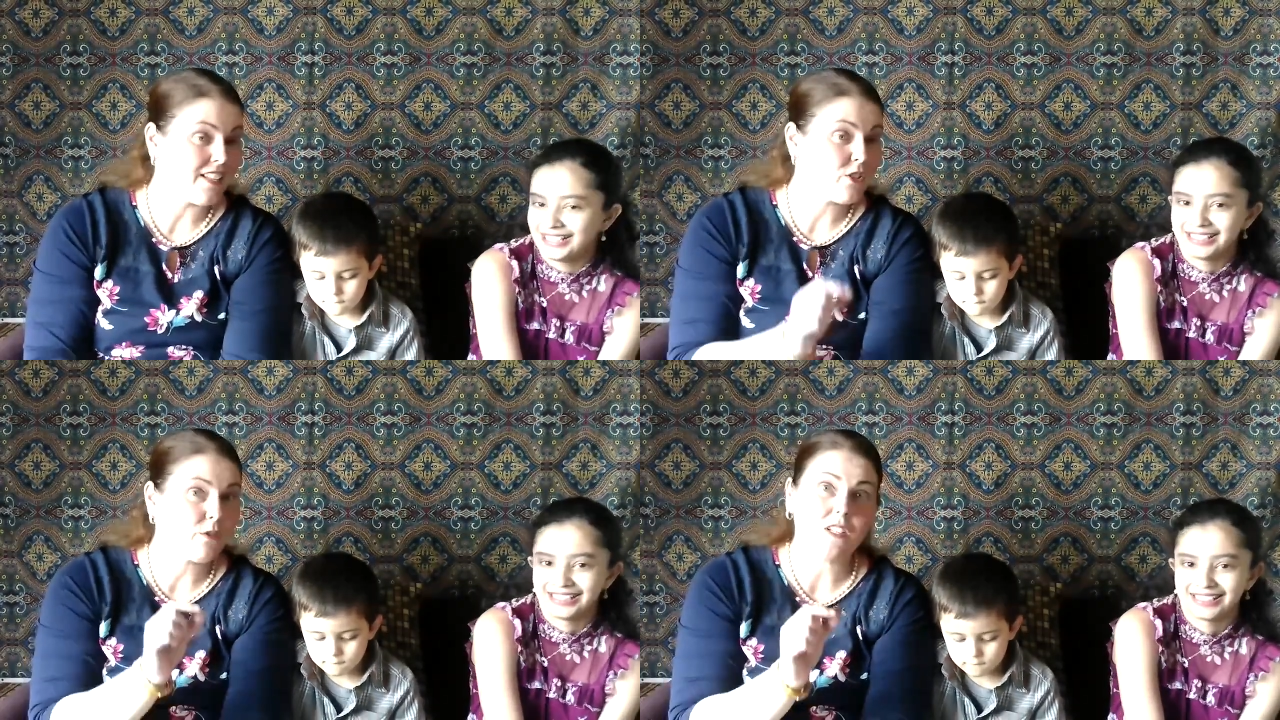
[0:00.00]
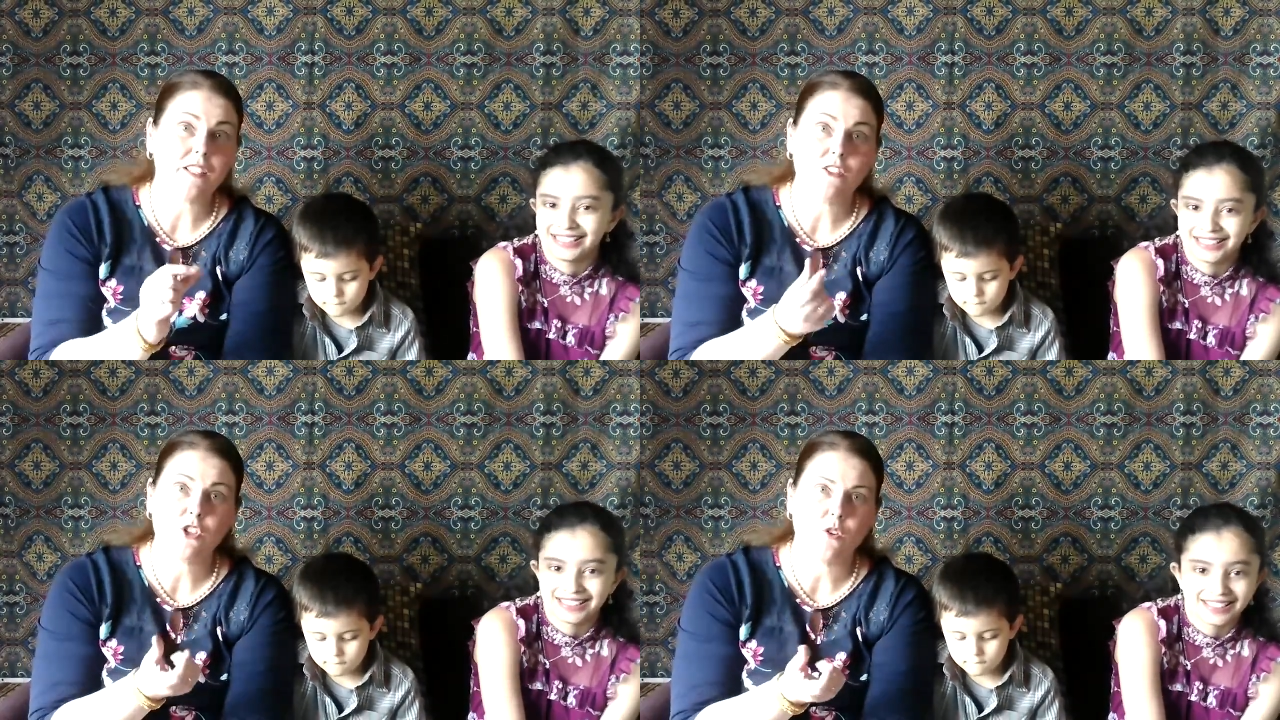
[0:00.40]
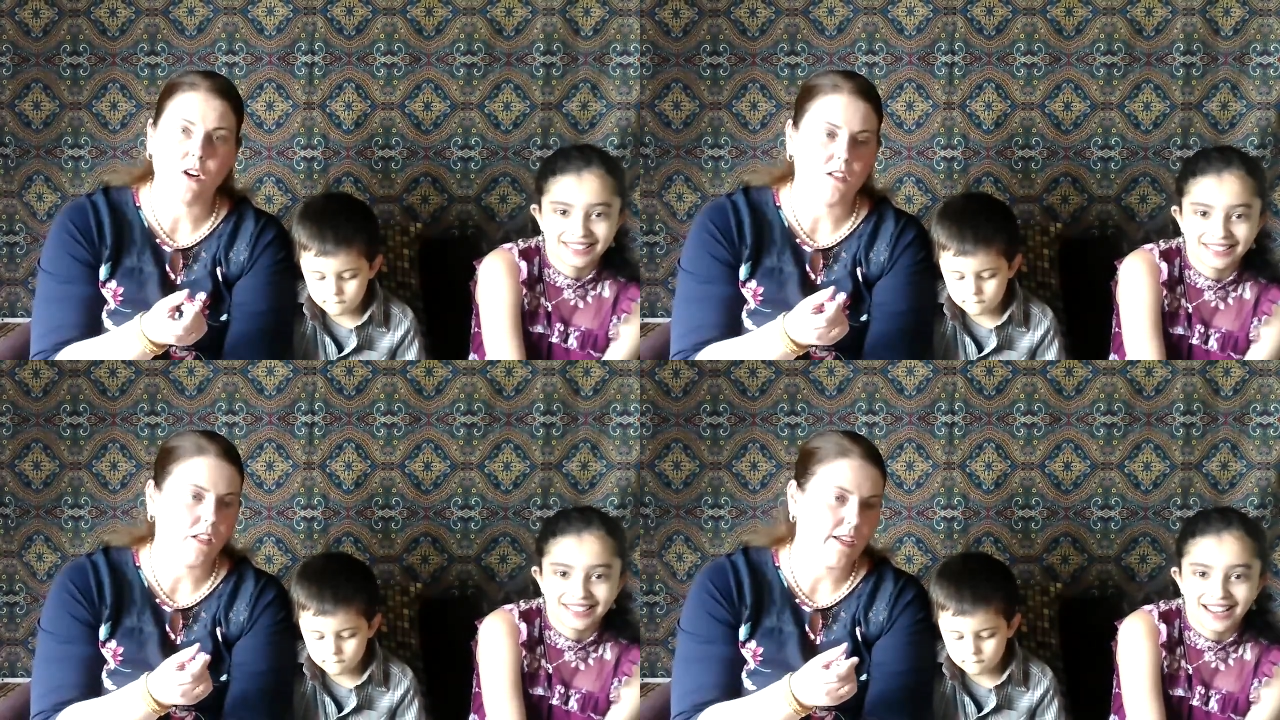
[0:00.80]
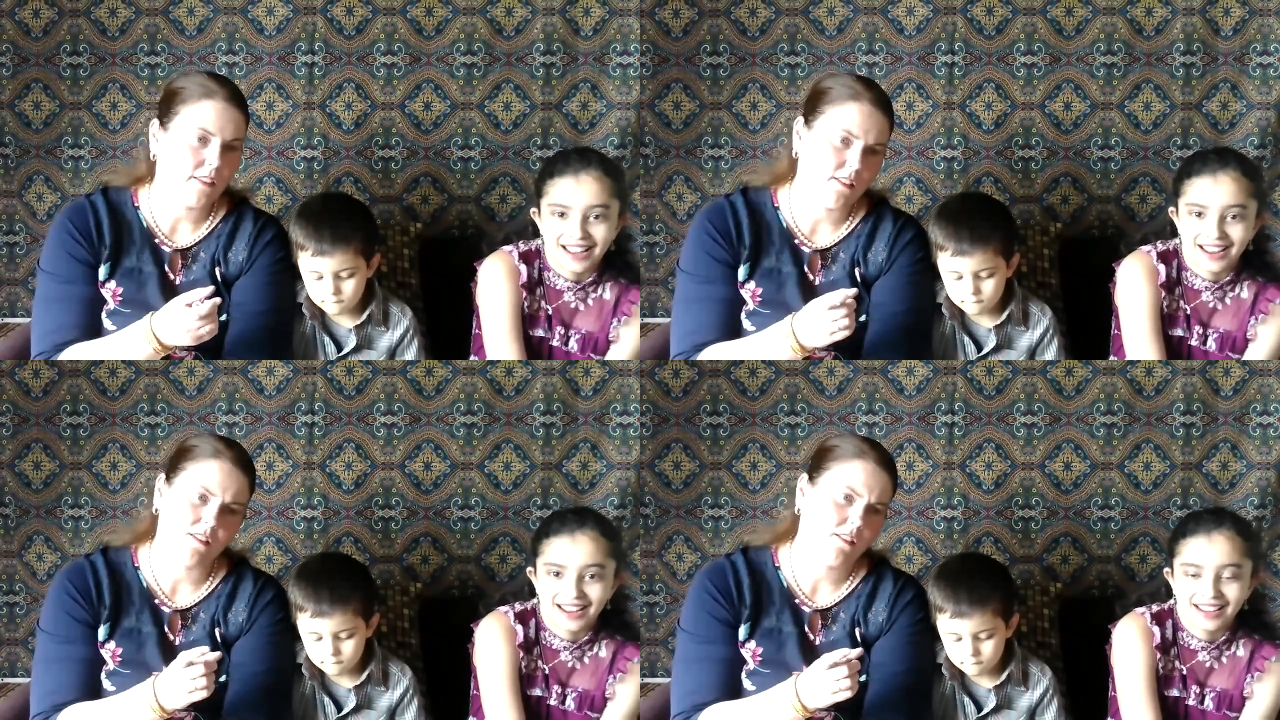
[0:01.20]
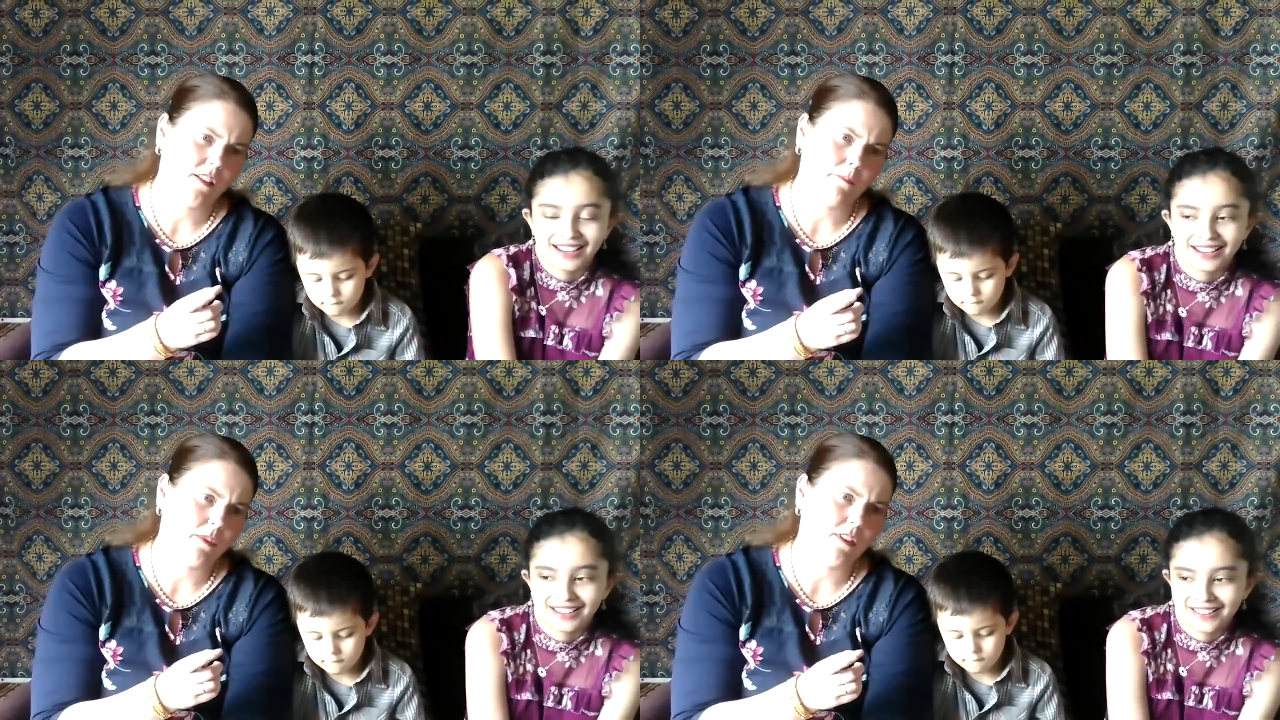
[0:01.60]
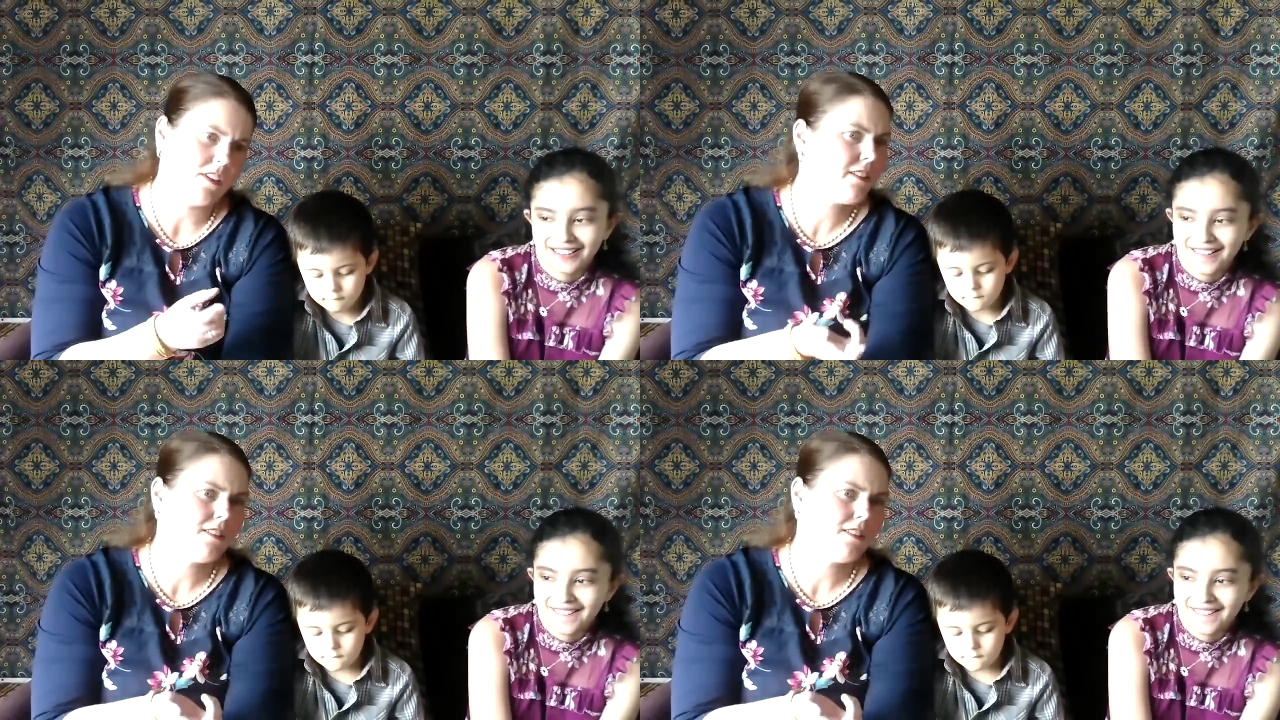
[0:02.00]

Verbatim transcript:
Speaker 1: it's really short. Like this clip, I think,